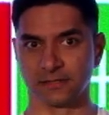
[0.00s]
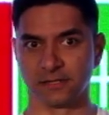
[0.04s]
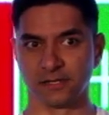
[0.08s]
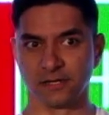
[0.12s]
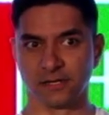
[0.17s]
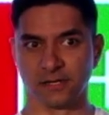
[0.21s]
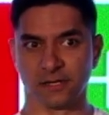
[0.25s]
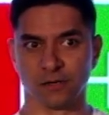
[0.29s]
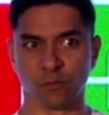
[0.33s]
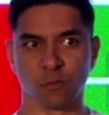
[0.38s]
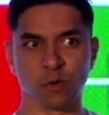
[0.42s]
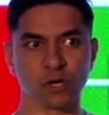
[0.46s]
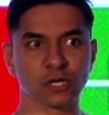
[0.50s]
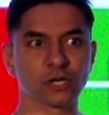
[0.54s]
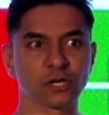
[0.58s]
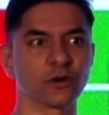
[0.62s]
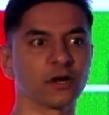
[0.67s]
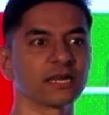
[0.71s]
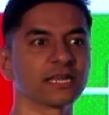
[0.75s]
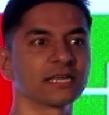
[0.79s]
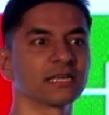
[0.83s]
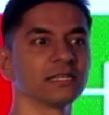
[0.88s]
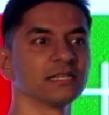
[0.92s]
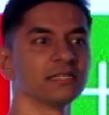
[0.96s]
What
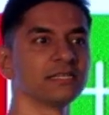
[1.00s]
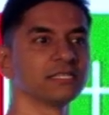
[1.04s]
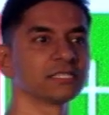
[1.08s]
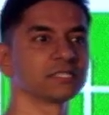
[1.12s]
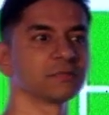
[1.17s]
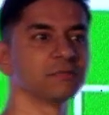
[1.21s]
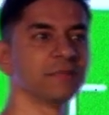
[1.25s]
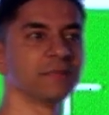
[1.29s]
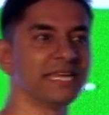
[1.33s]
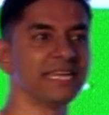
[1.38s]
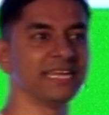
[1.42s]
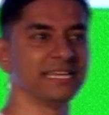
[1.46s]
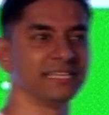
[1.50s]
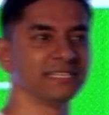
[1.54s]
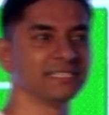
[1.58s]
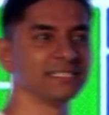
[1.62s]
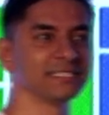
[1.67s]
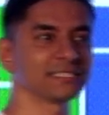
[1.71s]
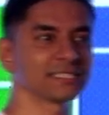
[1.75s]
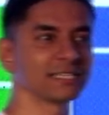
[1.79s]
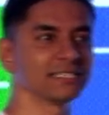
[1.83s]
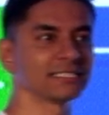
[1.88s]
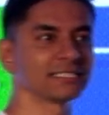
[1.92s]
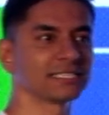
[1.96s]
chronic illness means
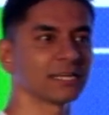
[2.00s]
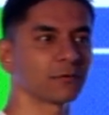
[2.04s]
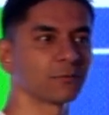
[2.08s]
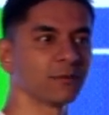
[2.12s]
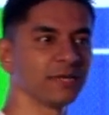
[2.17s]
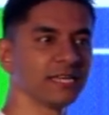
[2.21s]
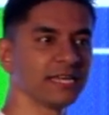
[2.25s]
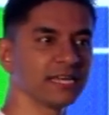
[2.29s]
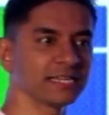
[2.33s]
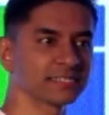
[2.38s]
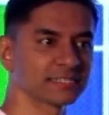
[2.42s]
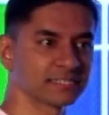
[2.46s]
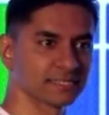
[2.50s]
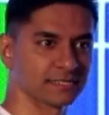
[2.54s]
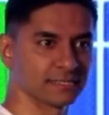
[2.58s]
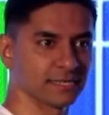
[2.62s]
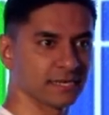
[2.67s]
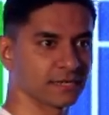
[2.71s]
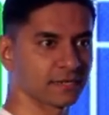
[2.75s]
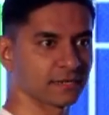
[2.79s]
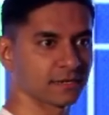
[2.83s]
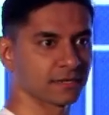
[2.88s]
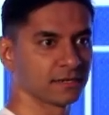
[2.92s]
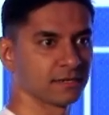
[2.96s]
is that we get
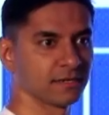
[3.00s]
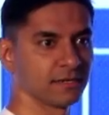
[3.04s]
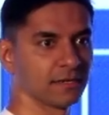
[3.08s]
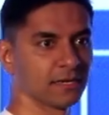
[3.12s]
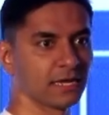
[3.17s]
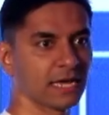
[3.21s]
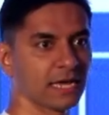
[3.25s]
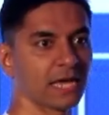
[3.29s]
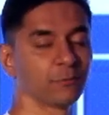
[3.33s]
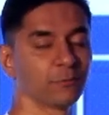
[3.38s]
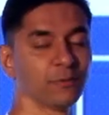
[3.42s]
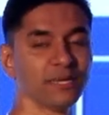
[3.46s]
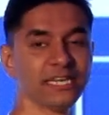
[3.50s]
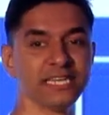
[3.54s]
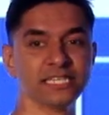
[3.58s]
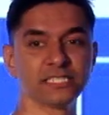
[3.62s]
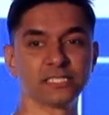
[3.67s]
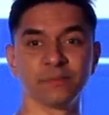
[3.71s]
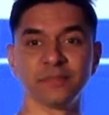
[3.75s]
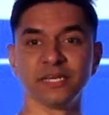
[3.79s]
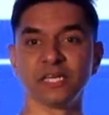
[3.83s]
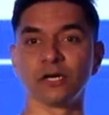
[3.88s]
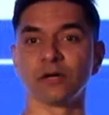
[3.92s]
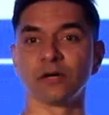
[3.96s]
sick and we need to
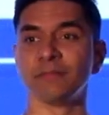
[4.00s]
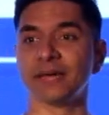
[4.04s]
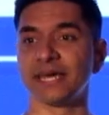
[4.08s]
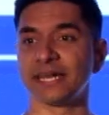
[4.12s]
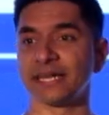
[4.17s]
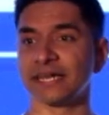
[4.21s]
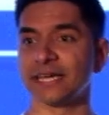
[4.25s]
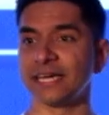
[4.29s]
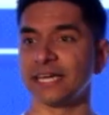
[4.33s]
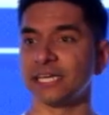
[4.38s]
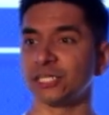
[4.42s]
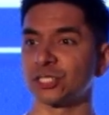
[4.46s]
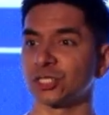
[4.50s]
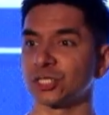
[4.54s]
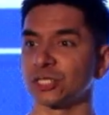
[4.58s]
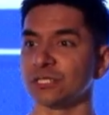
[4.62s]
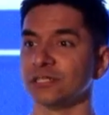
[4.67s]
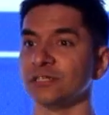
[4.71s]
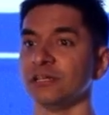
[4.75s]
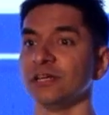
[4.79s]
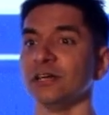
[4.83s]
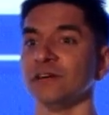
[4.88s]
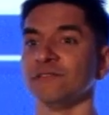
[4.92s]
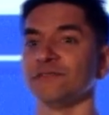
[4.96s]
be on
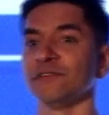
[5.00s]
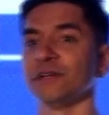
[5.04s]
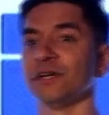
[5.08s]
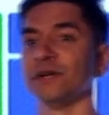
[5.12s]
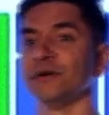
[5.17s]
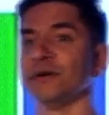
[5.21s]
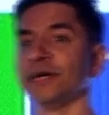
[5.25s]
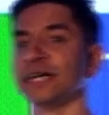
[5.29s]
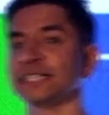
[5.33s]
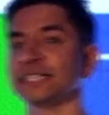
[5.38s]
medication for the rest